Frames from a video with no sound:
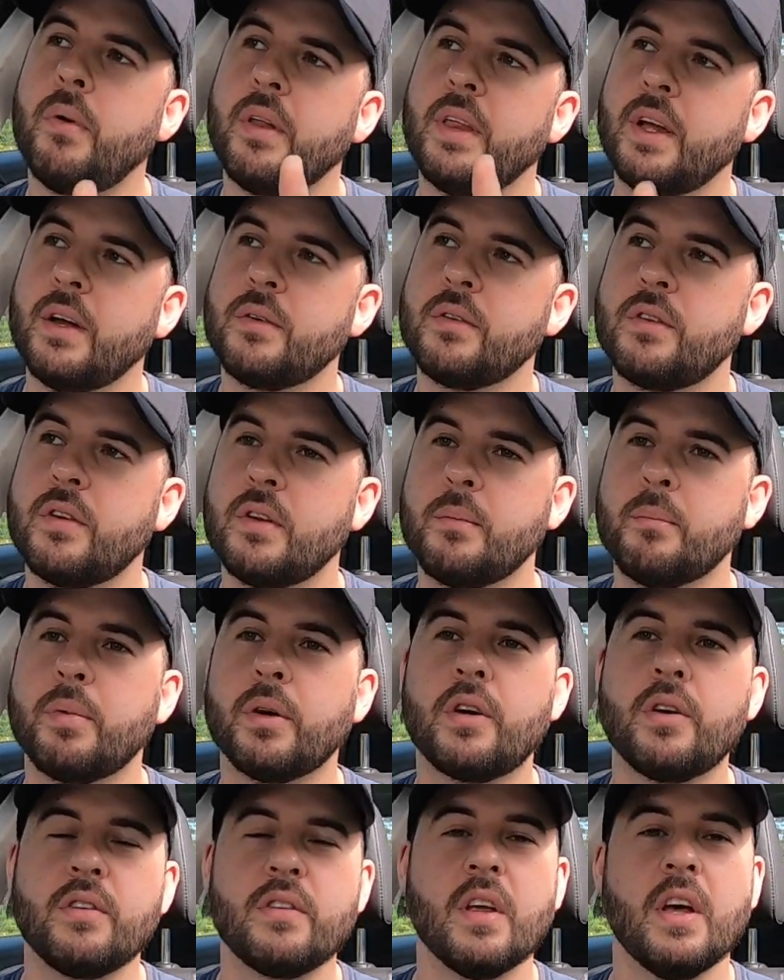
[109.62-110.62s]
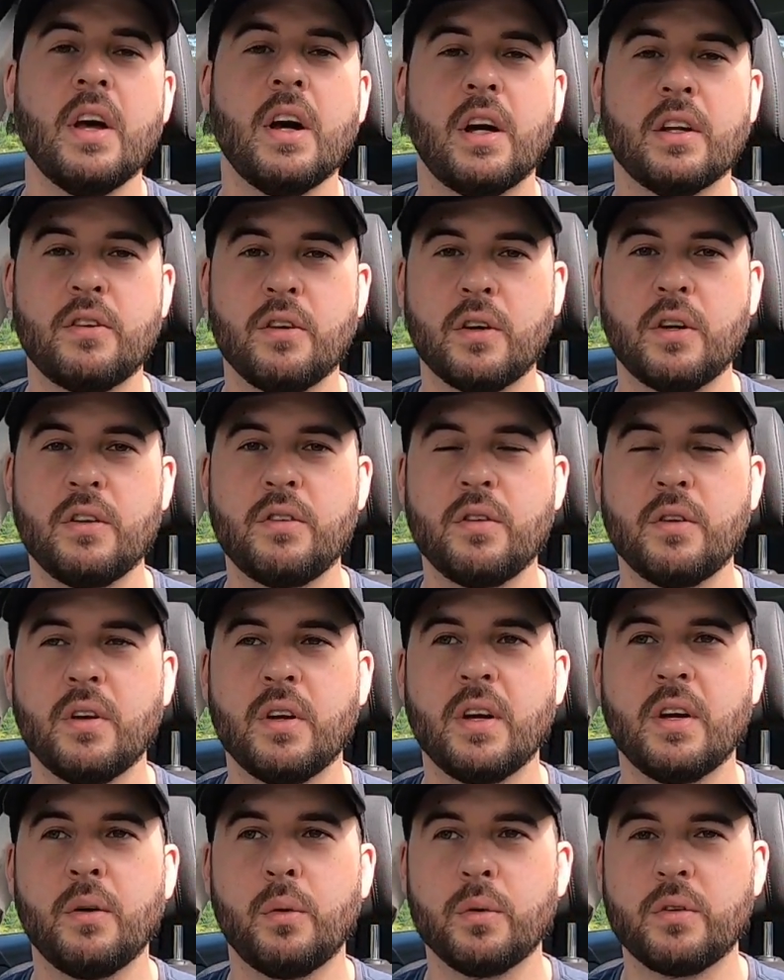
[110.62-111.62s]
That was it, because I took it to
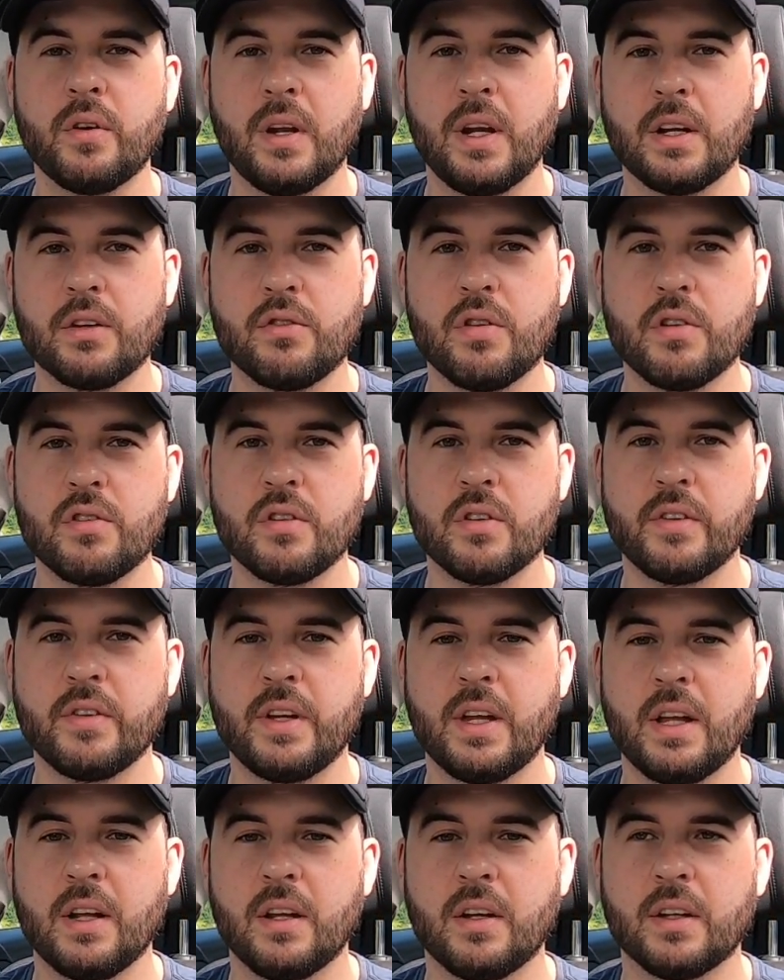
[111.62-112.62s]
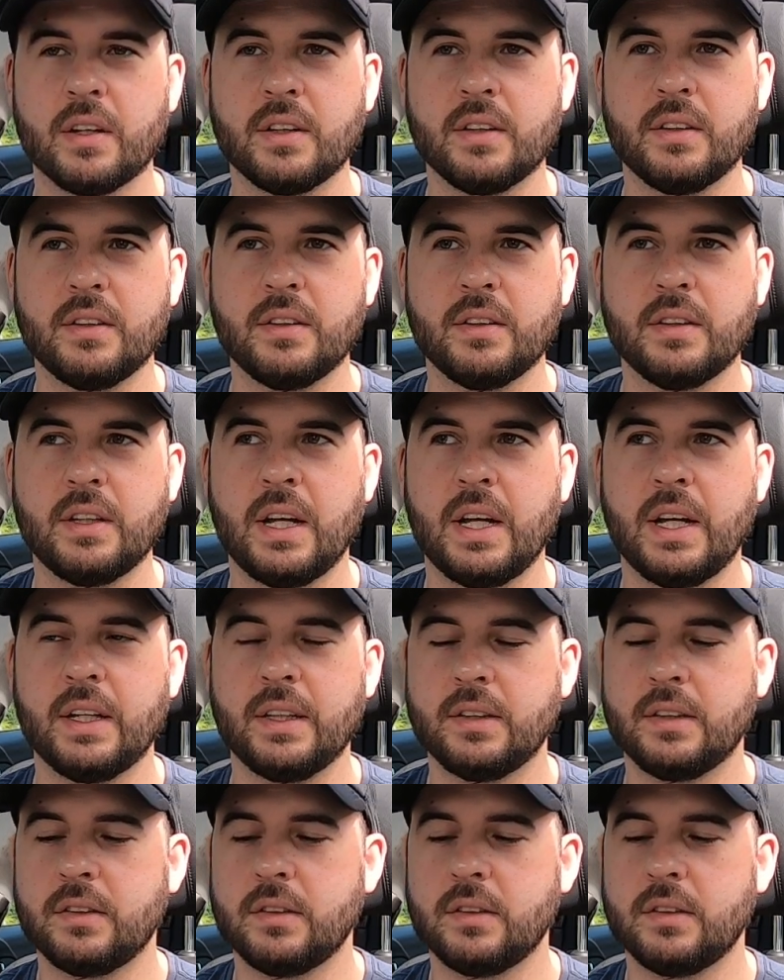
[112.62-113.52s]
an auto electrician. They're like, nah.